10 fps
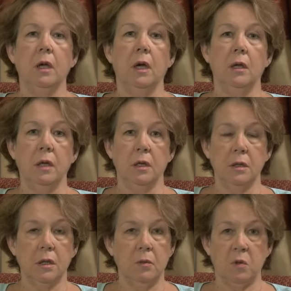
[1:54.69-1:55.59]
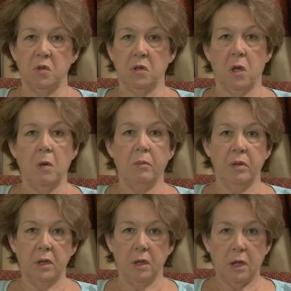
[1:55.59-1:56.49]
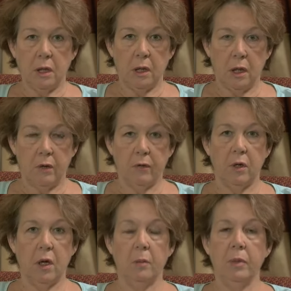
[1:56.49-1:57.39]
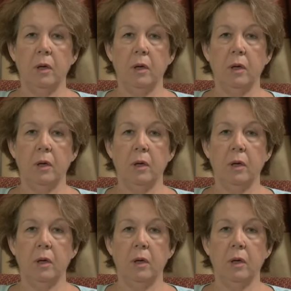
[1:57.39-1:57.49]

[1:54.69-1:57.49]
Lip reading: and that attempt was completely covered up.